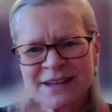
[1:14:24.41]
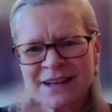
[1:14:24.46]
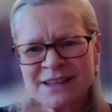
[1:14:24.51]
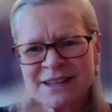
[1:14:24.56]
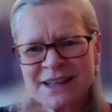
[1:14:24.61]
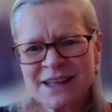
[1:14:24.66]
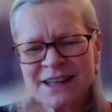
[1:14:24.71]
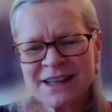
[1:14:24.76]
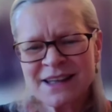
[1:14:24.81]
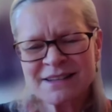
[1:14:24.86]

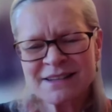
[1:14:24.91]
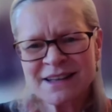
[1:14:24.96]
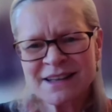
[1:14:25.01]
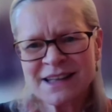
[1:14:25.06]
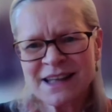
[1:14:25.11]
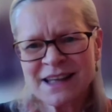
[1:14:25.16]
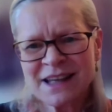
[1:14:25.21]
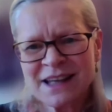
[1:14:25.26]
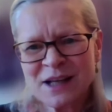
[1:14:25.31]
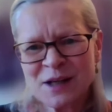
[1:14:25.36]
I think it I
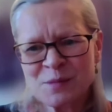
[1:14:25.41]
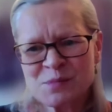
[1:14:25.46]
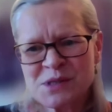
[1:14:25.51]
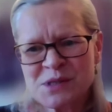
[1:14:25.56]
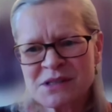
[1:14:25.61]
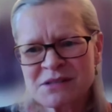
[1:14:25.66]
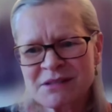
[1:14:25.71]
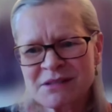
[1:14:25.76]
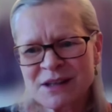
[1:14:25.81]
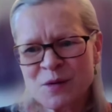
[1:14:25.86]
think it
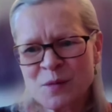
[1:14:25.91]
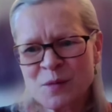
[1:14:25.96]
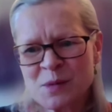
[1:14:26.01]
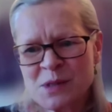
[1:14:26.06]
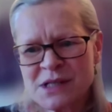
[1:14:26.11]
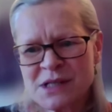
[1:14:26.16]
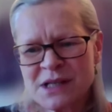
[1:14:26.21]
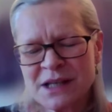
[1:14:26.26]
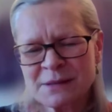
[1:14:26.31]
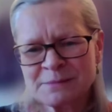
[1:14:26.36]
helps mm -hmm.
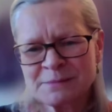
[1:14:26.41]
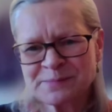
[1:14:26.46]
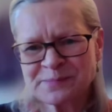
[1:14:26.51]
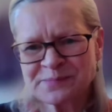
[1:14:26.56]
enormously.